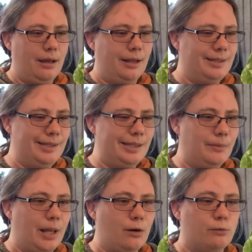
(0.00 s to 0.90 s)
a decent
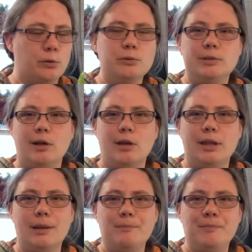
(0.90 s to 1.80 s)
amount of roots on
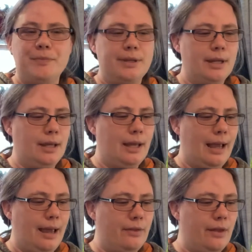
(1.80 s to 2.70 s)
them.
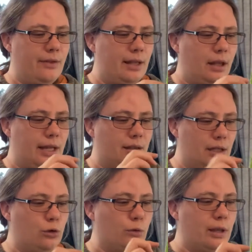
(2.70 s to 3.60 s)
And then they like
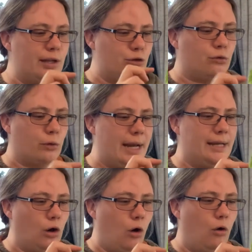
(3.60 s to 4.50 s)
literally
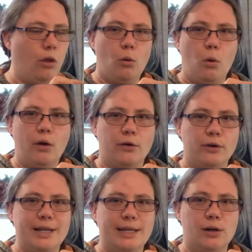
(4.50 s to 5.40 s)
drained all the water
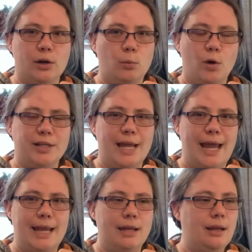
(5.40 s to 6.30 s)
in here in one
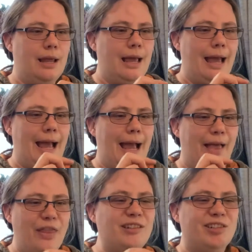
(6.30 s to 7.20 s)
day.
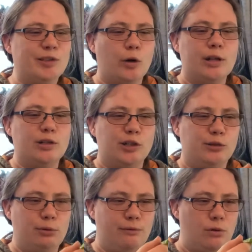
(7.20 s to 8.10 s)
And then started to
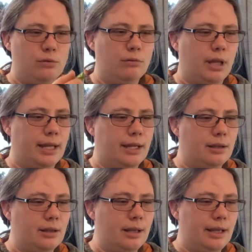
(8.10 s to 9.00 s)
shrivel. Like
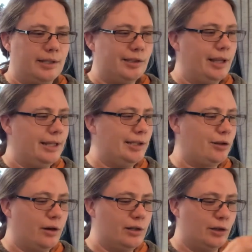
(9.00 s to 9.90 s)
it
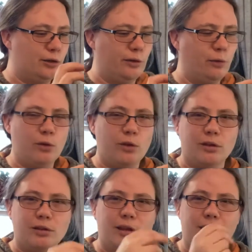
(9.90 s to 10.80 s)
started to shrivel,
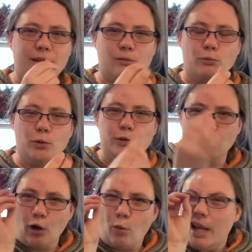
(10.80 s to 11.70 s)
the roots
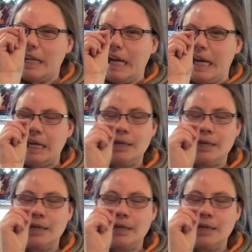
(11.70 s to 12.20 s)
all went.